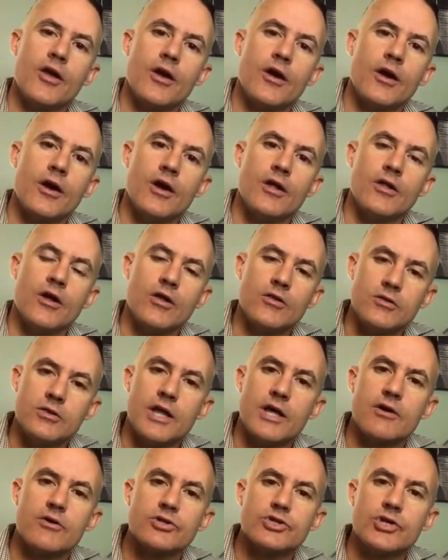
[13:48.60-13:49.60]
a
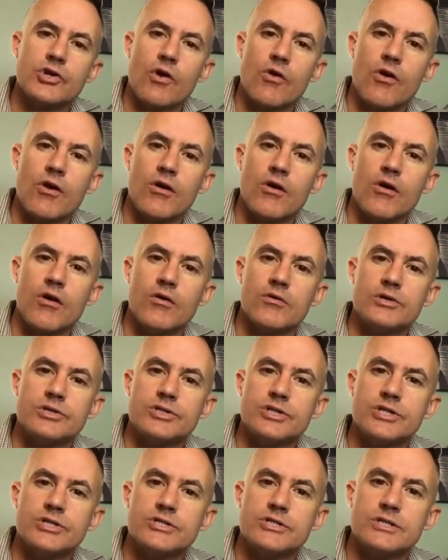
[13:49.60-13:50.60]
letter to your
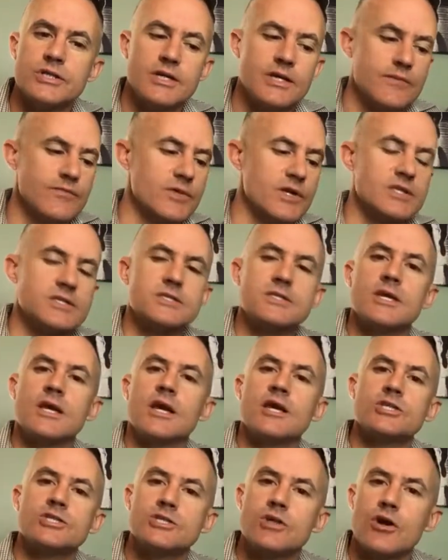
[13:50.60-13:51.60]
oncologist and say, I
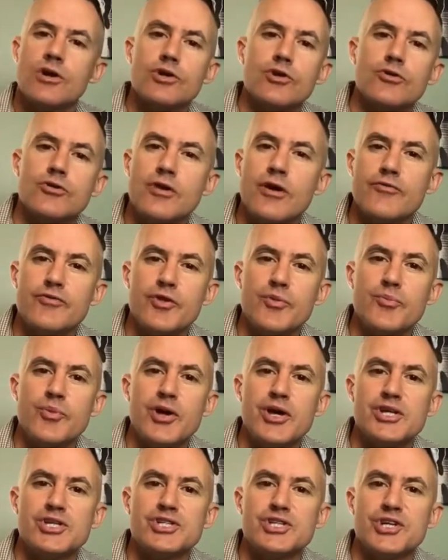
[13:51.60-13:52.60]
saw your lovely
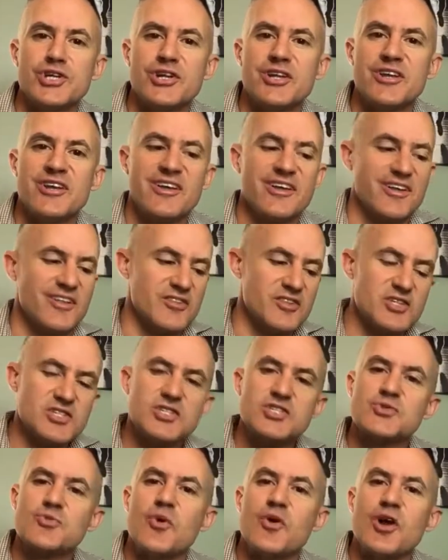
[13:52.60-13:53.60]
patient, this
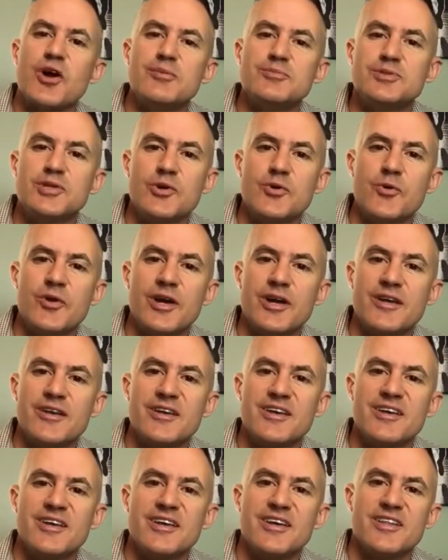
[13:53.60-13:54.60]
is what I'm doing,
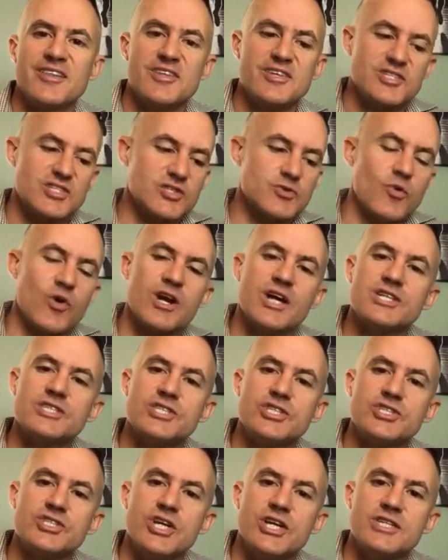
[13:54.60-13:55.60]
this is what I
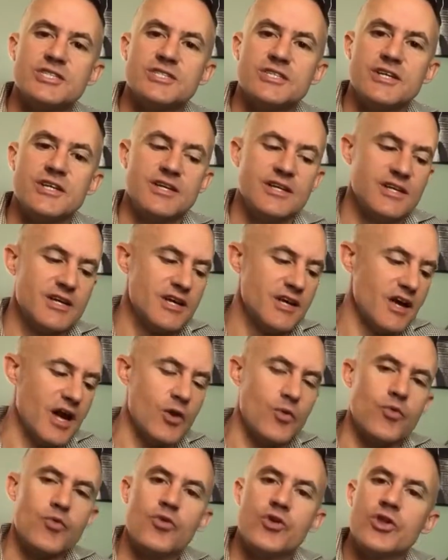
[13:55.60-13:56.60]
suggested, I
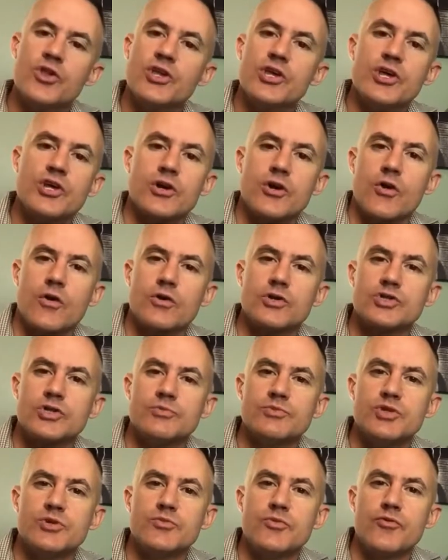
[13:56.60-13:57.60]
really encourage them
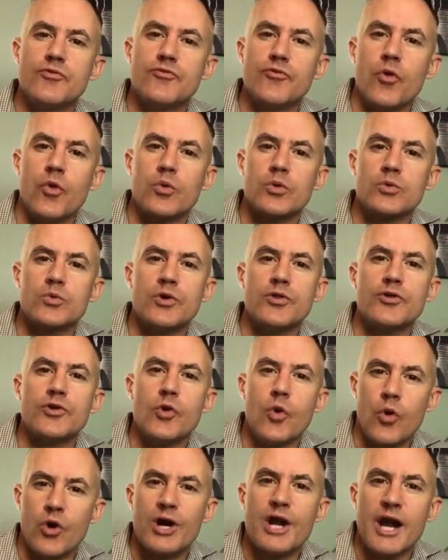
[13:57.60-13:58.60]
to move forward with
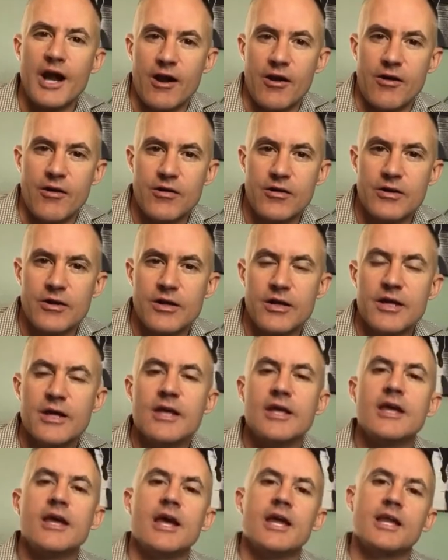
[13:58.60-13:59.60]
your care.
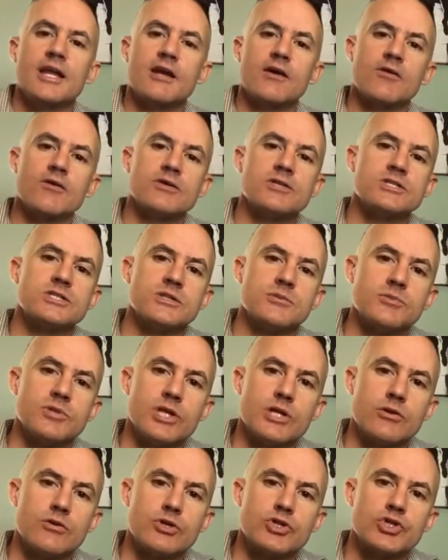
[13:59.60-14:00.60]
And here is some
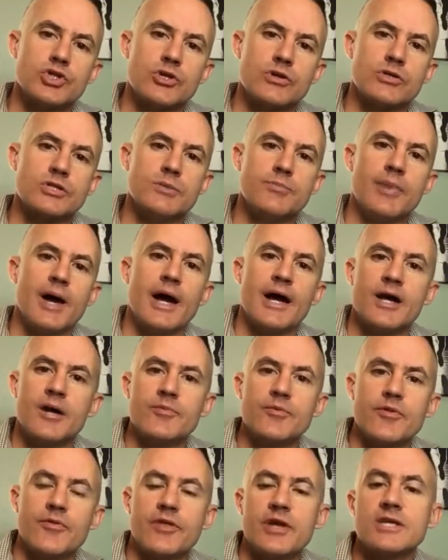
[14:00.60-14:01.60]
literature to back up
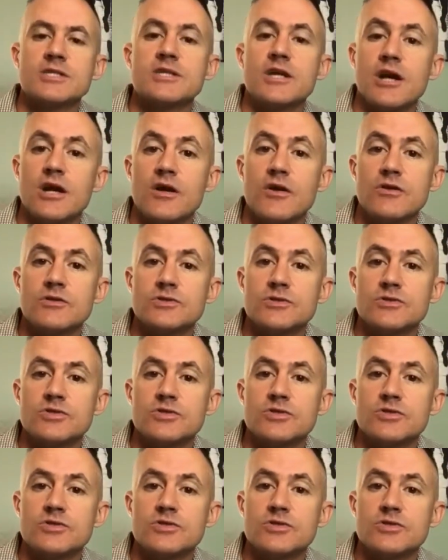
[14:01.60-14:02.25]
the things that I also